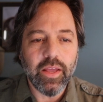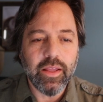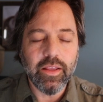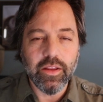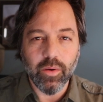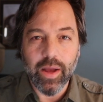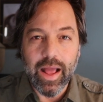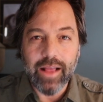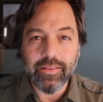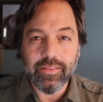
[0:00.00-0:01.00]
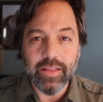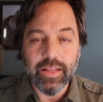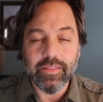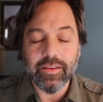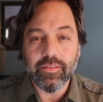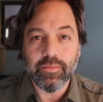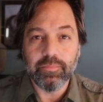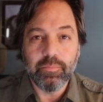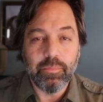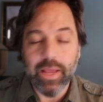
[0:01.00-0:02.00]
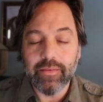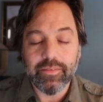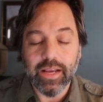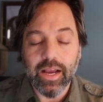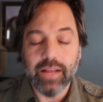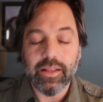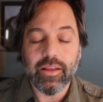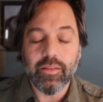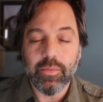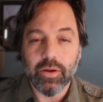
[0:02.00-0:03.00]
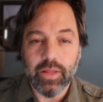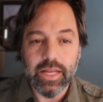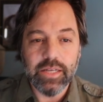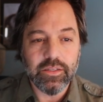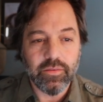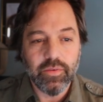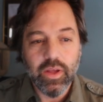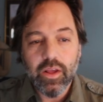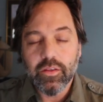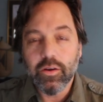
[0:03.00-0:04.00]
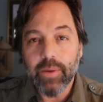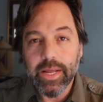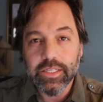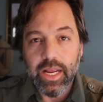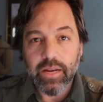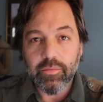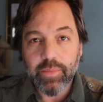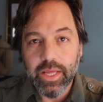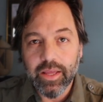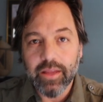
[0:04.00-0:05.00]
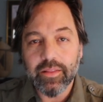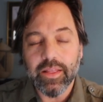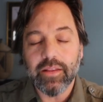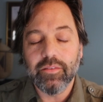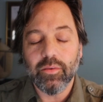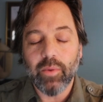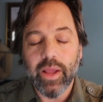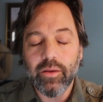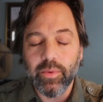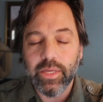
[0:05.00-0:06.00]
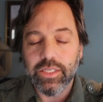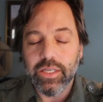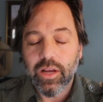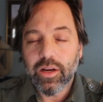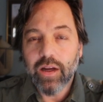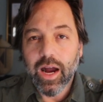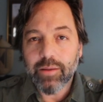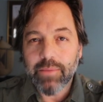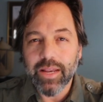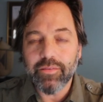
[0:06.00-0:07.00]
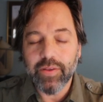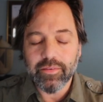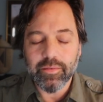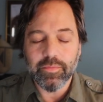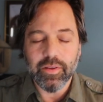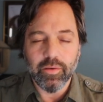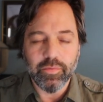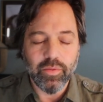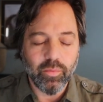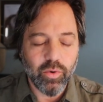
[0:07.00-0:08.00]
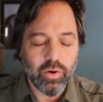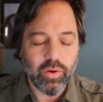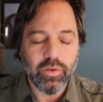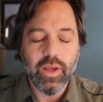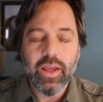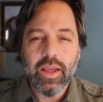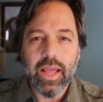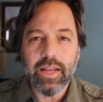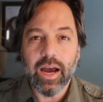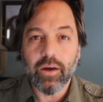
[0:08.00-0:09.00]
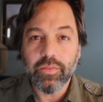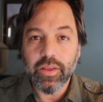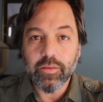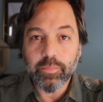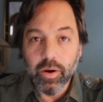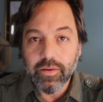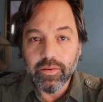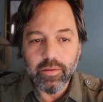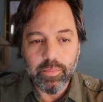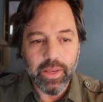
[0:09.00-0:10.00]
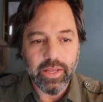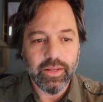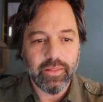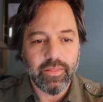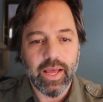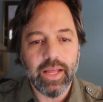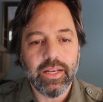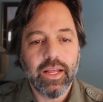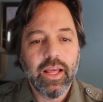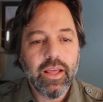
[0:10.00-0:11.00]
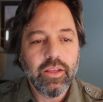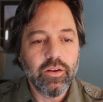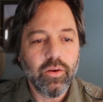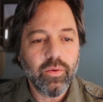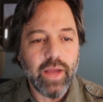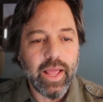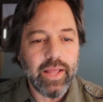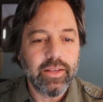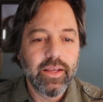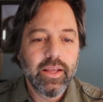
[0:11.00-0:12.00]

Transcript: you know, as in this basic idea in the Middle Ages of the great chain of being, that is the way in which God manifests himself in the world and how things participate in that, you know, and